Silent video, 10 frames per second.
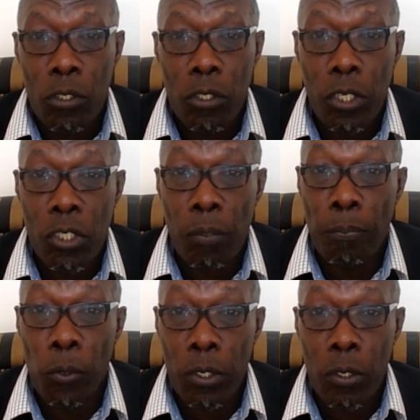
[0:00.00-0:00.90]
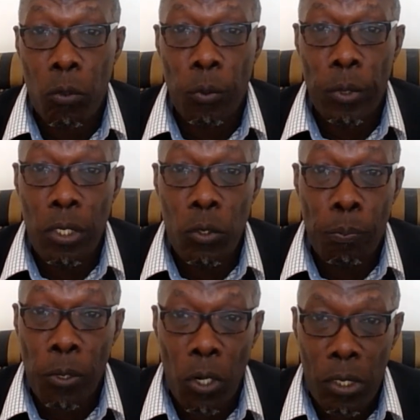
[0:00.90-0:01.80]
your support with the new
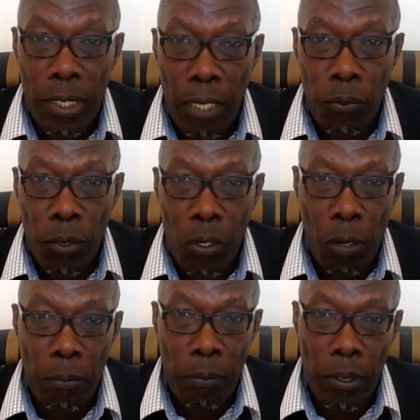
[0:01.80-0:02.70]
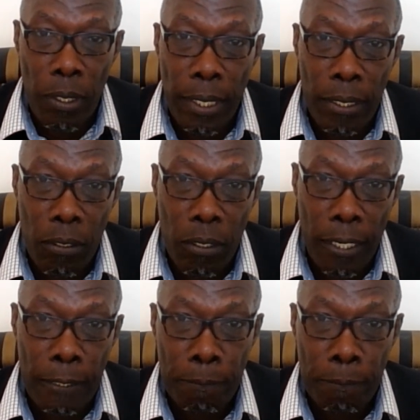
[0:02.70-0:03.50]
products that will come later on.